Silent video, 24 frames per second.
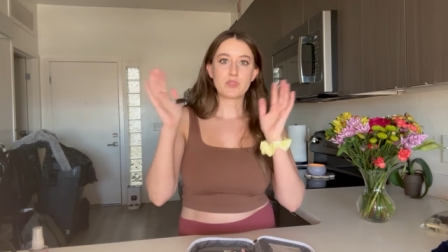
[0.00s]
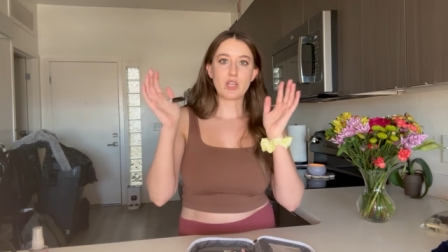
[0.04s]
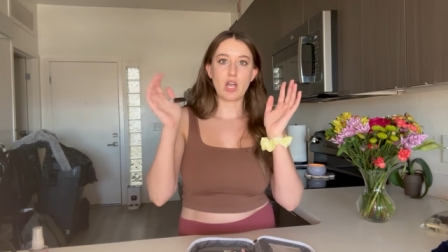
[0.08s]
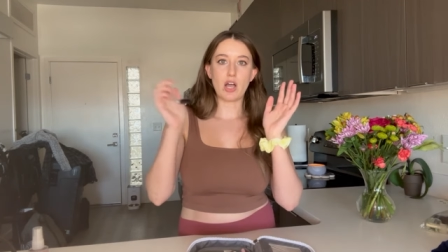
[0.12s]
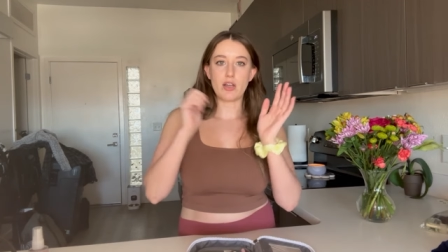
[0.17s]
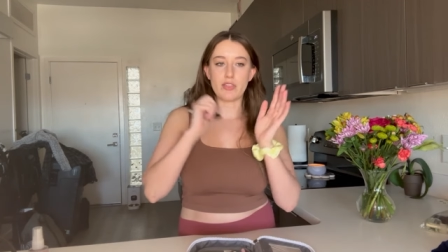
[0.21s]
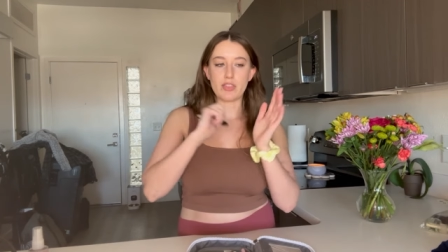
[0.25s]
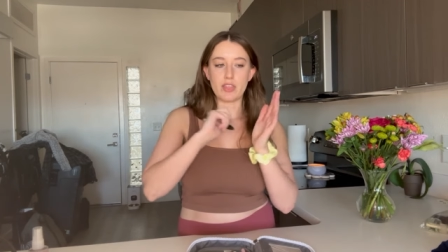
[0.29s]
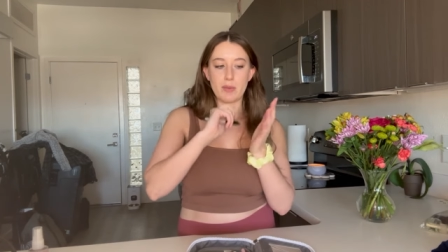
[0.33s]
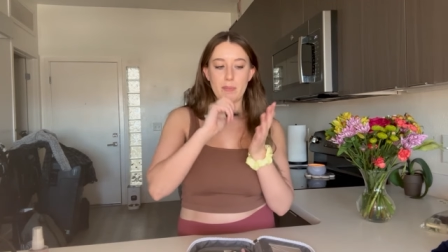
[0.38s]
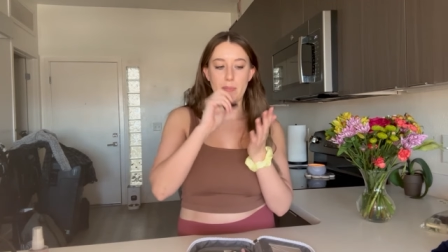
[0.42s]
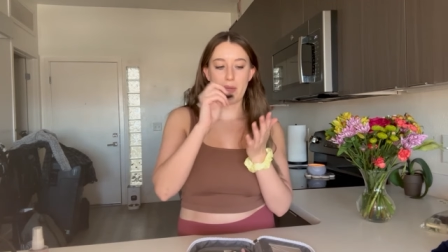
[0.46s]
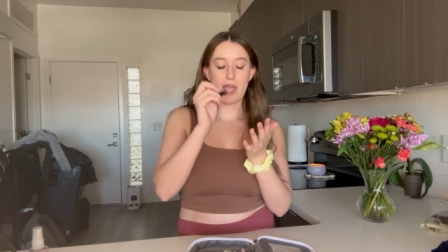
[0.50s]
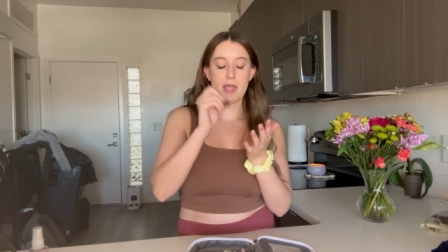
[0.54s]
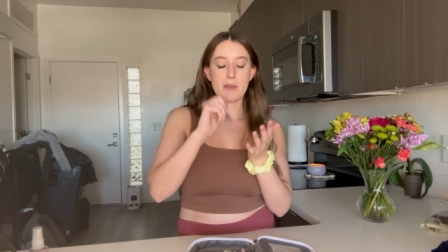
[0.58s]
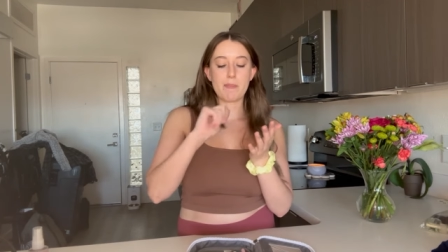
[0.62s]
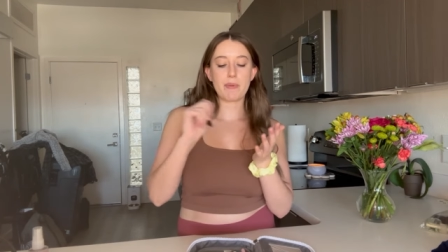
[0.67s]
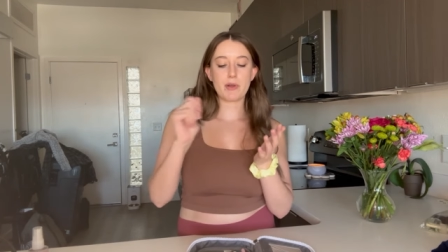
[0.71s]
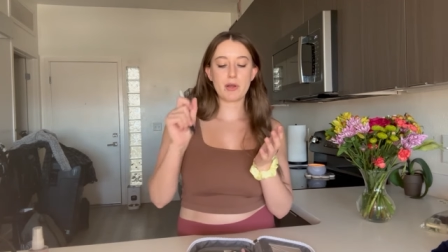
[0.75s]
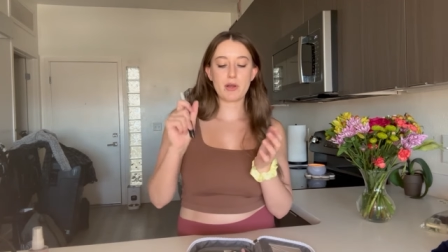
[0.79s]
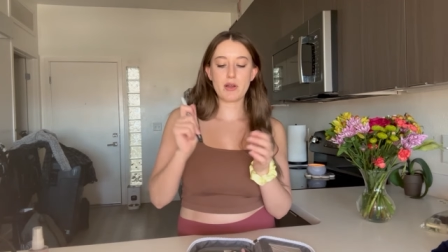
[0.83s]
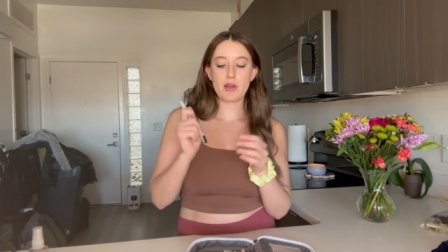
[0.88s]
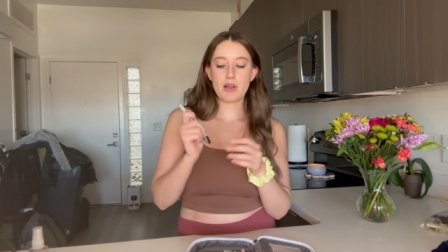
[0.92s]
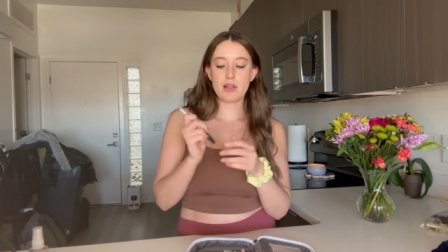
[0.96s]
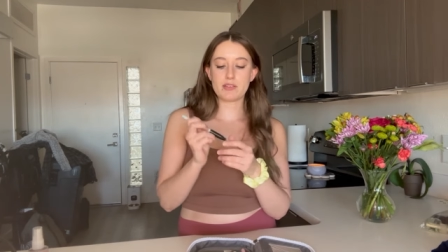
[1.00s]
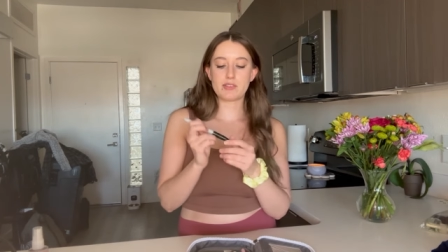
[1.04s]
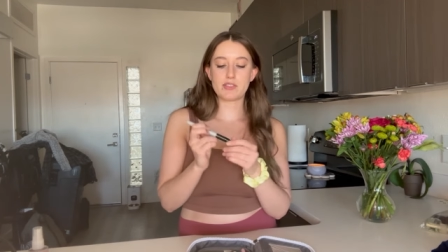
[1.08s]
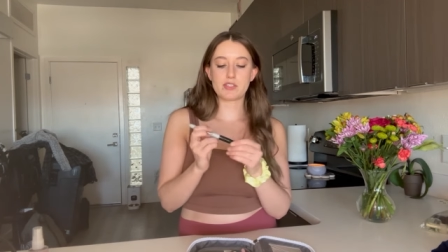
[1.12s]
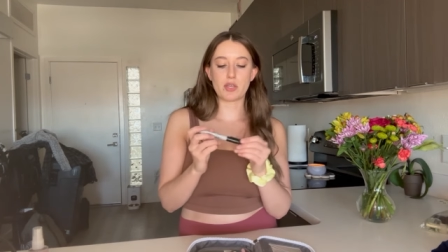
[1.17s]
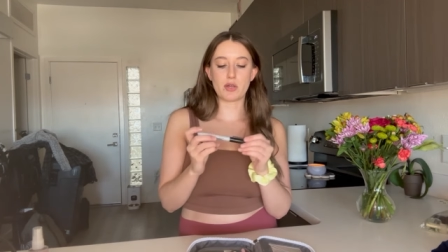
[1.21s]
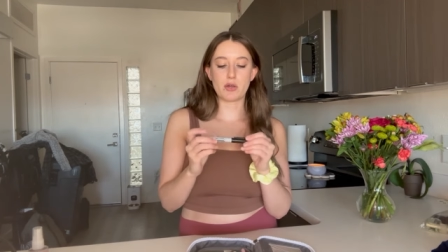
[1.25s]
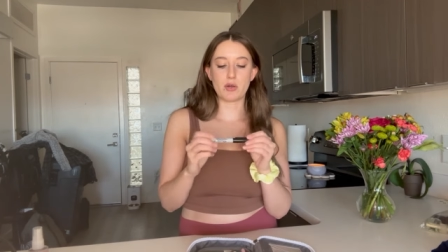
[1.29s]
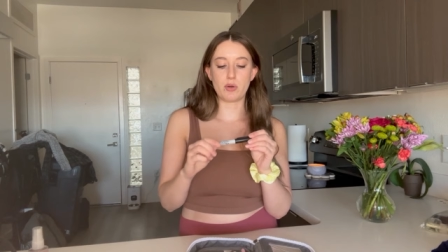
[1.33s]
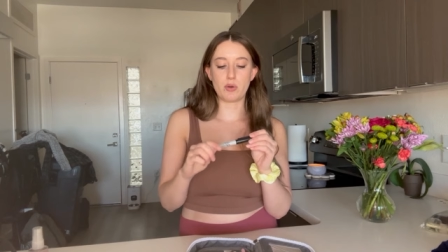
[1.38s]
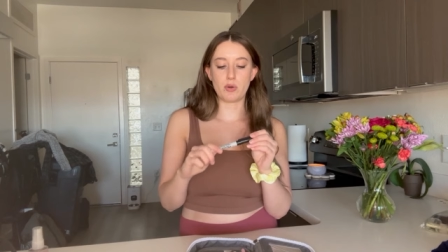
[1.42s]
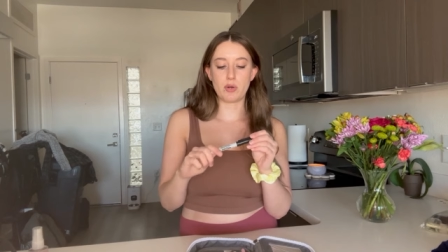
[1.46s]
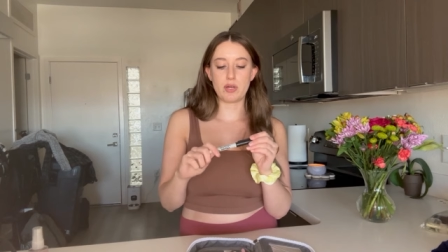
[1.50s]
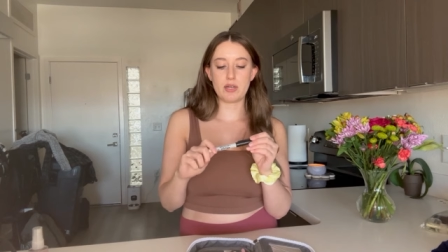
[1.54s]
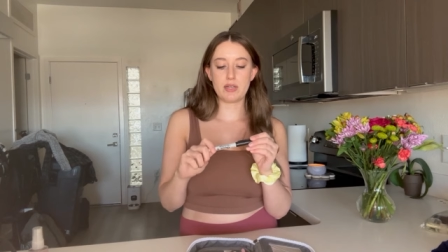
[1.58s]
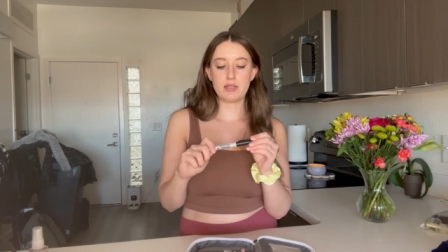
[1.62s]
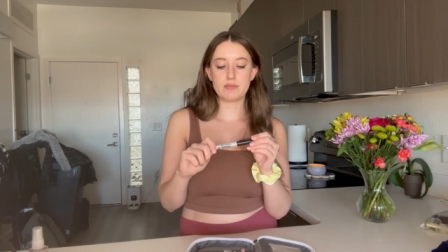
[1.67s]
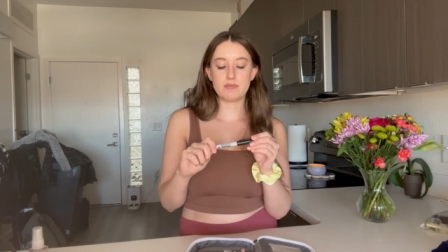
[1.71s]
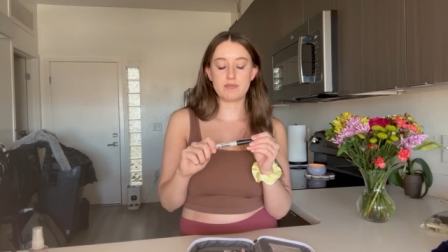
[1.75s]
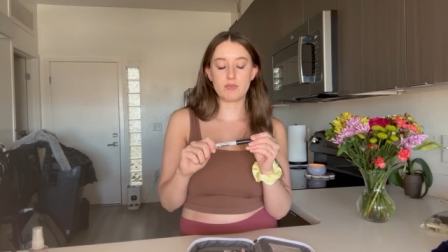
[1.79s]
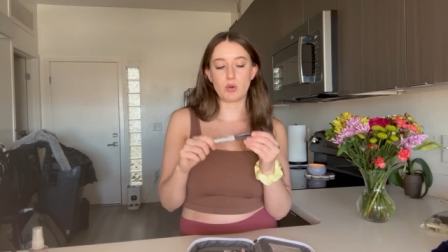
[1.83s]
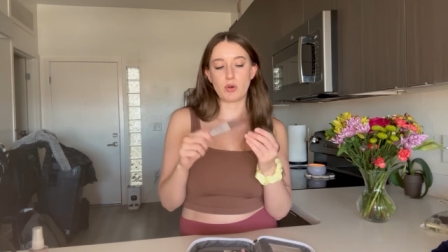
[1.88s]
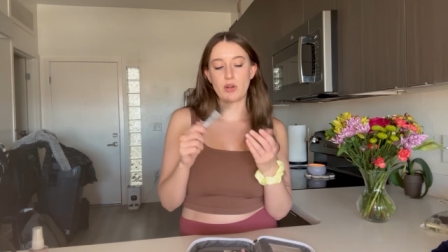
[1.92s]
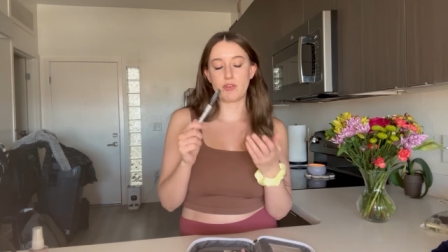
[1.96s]
on the paper. So,
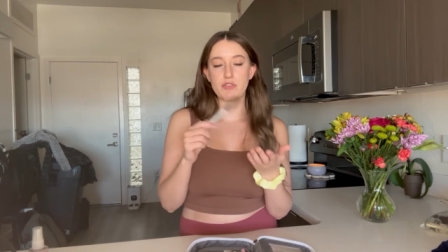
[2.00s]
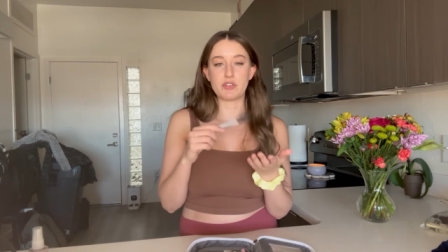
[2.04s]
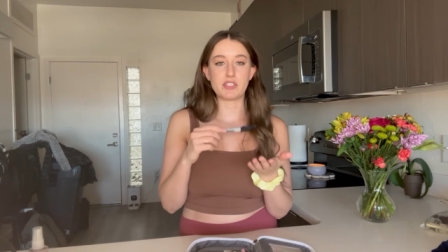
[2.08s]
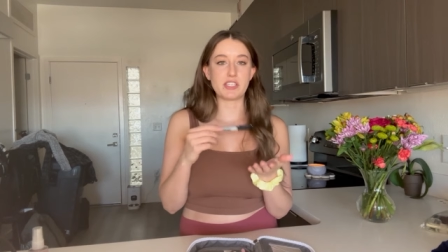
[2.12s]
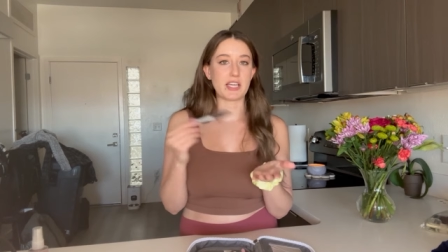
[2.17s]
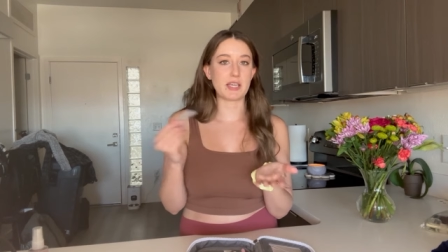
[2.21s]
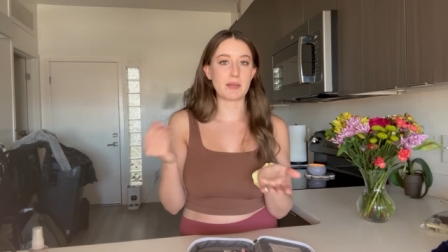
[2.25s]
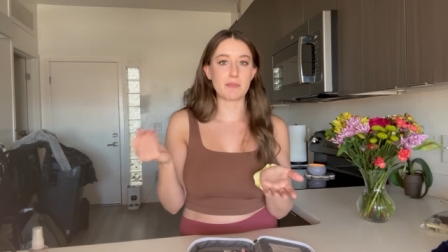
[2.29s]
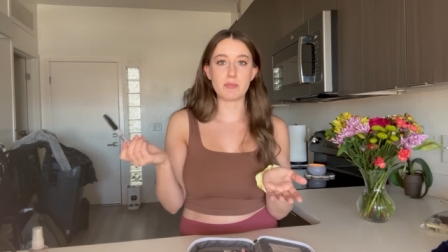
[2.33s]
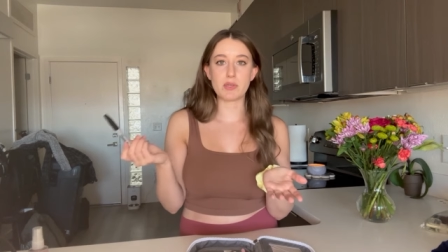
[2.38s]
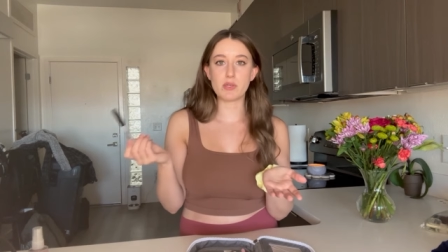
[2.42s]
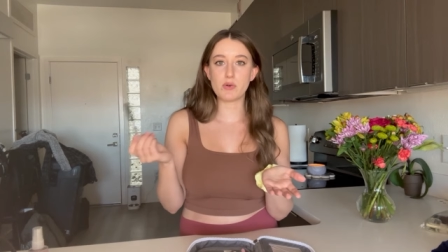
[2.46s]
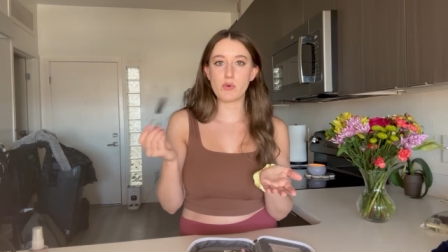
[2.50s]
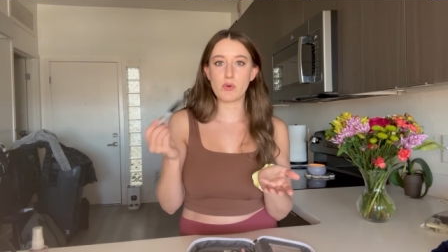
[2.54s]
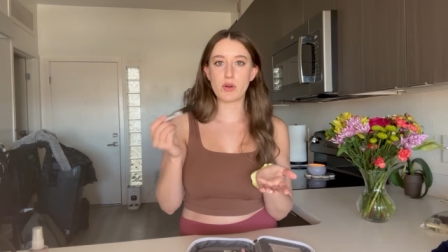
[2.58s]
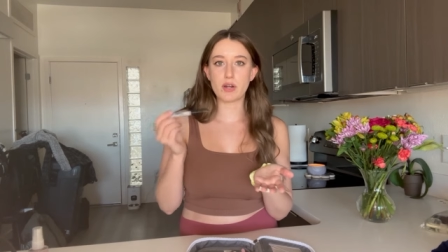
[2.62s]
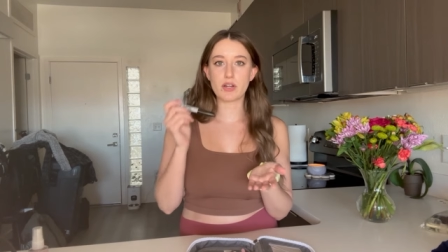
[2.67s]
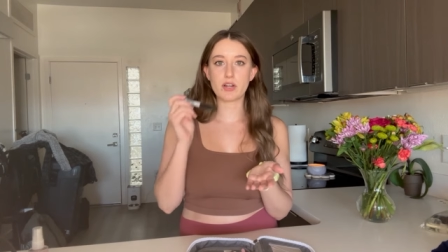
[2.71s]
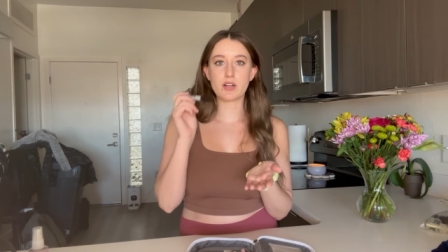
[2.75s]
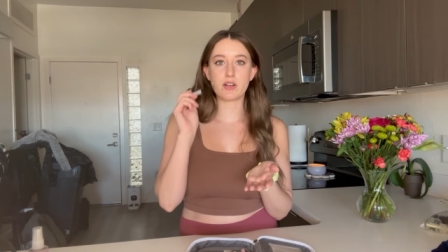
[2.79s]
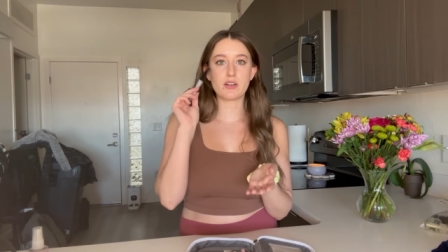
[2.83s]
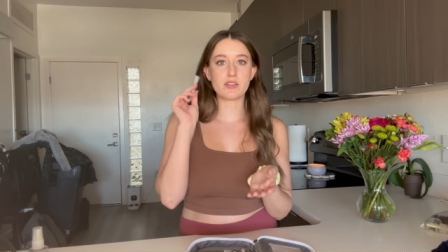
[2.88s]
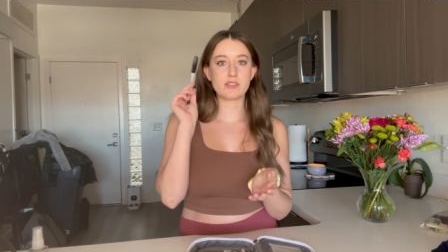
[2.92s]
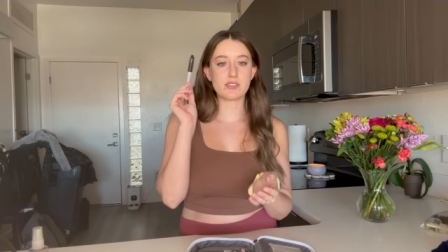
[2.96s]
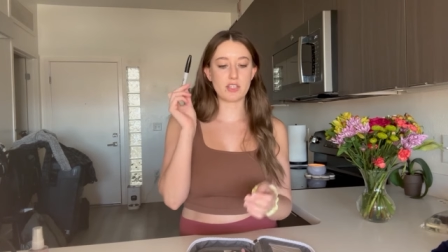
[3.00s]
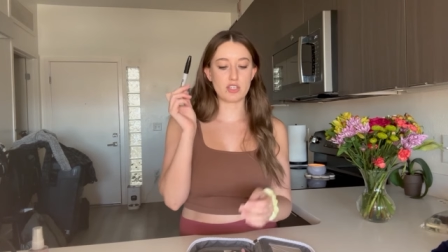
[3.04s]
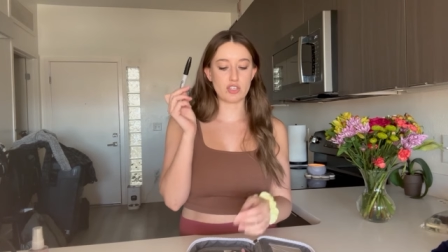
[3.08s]
or if you're taking meal orders,